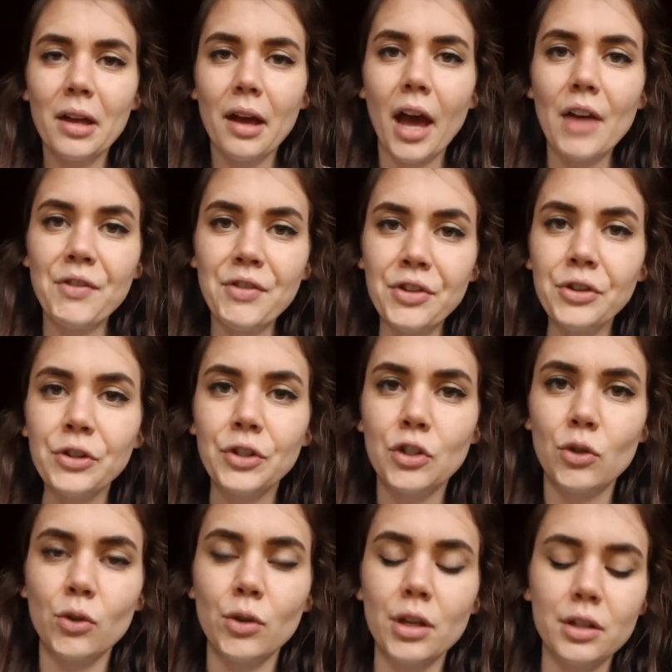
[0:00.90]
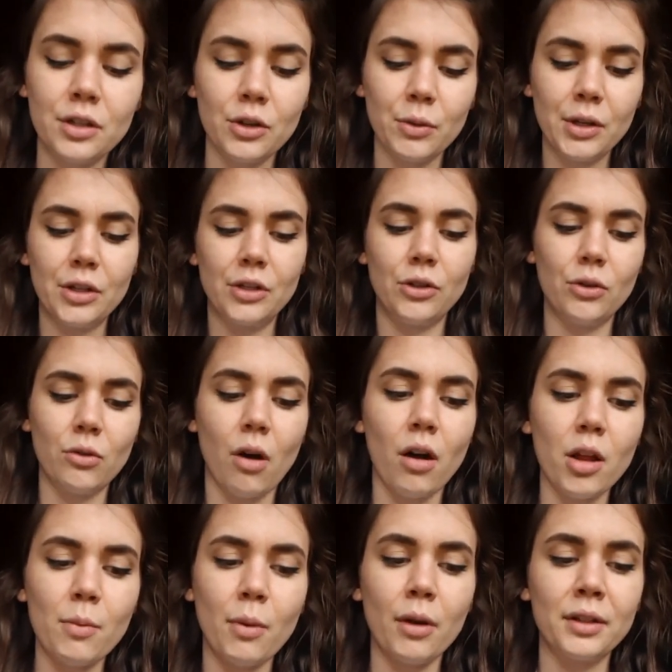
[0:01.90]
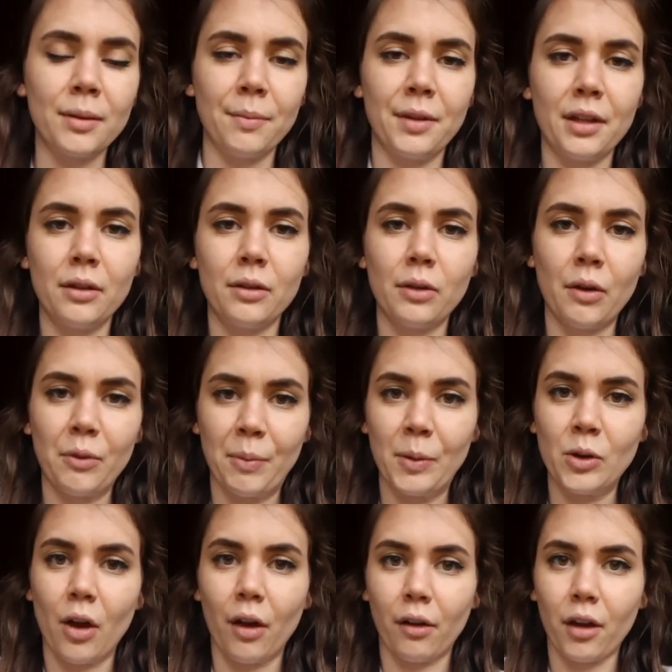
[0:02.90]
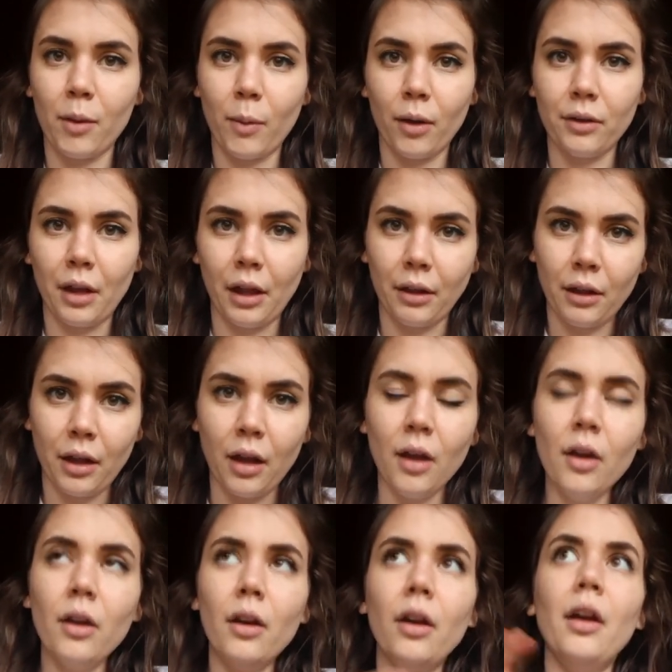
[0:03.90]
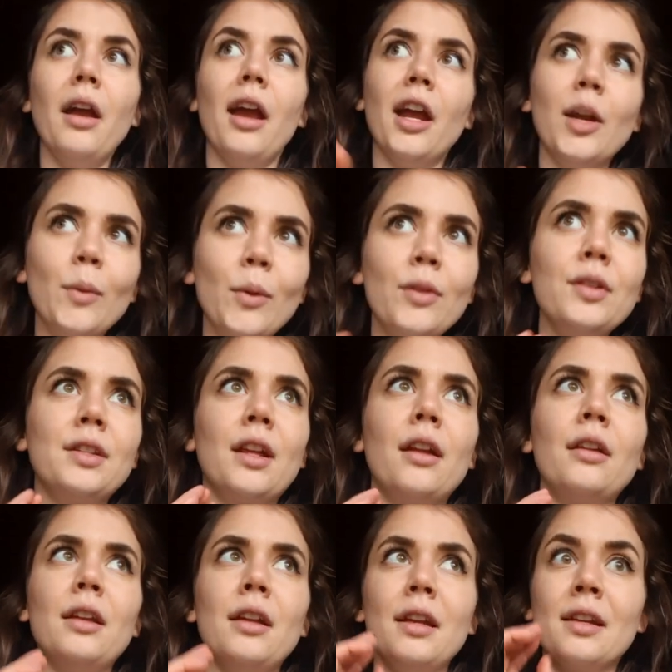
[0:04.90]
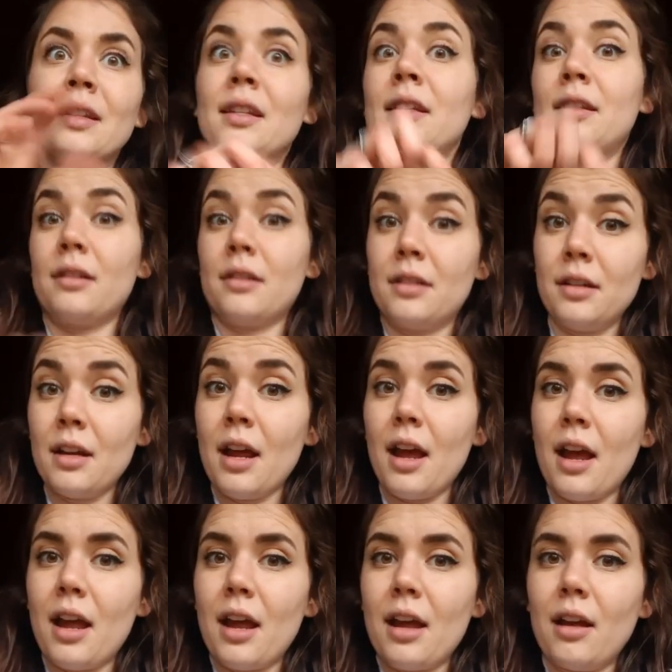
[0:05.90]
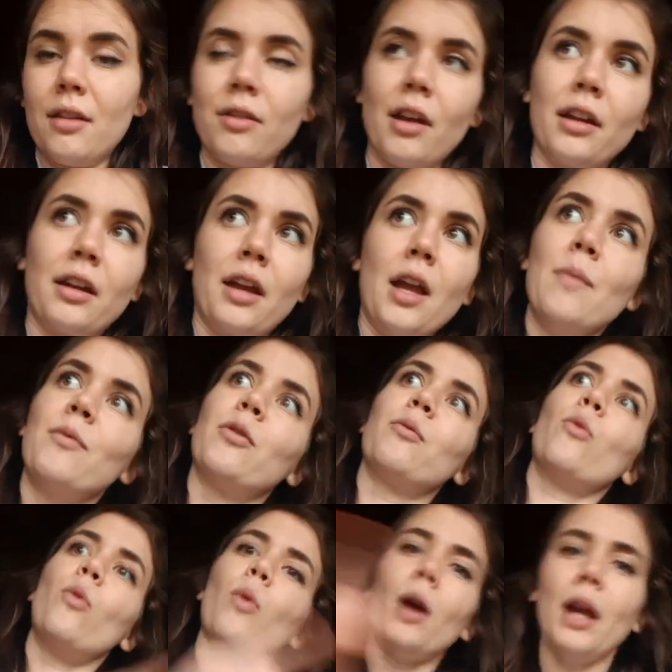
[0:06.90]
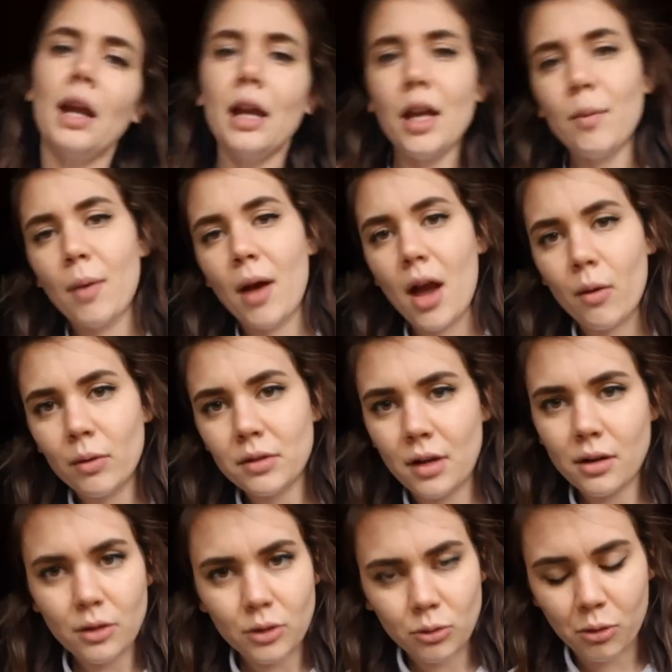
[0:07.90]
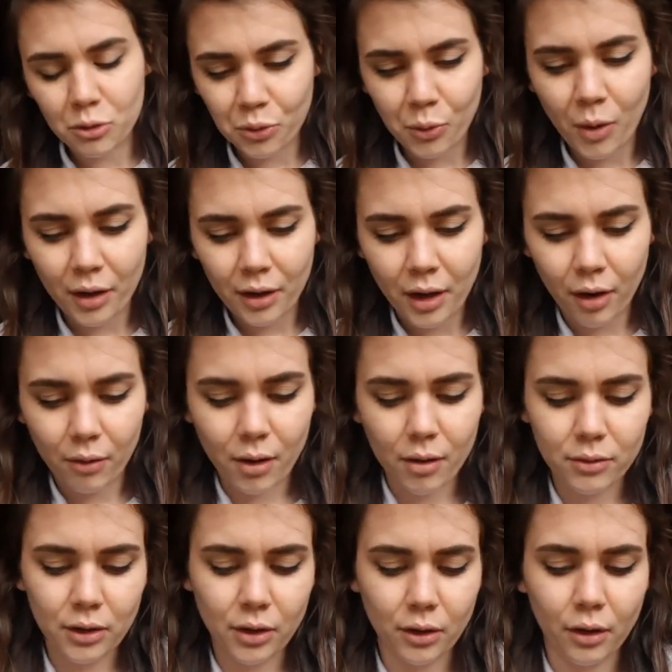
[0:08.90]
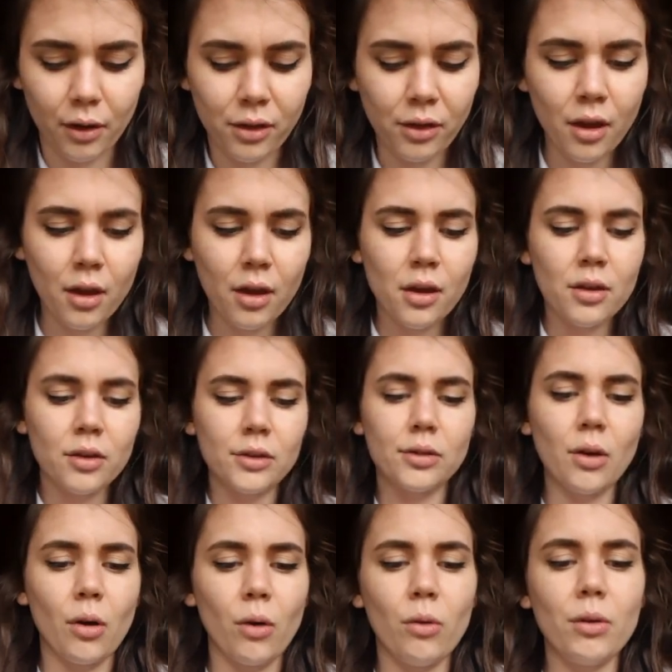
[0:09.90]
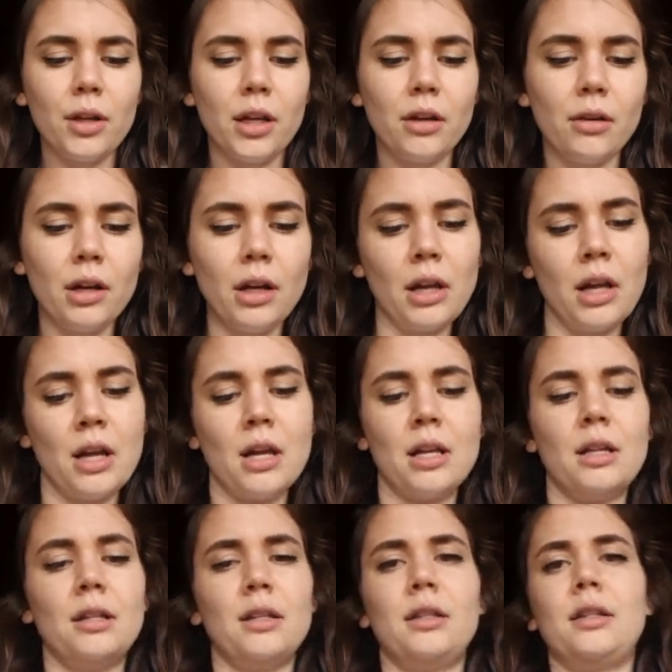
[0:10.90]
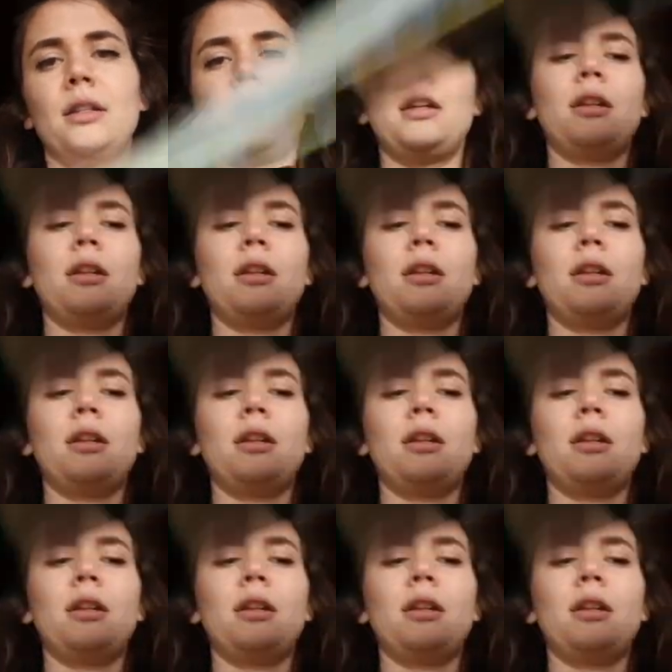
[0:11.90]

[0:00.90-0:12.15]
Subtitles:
I have a little story to read to you all about something that we've been talking about lately. Animals that exist today that came from way back when dinosaurs were walking around the earth. So here it is.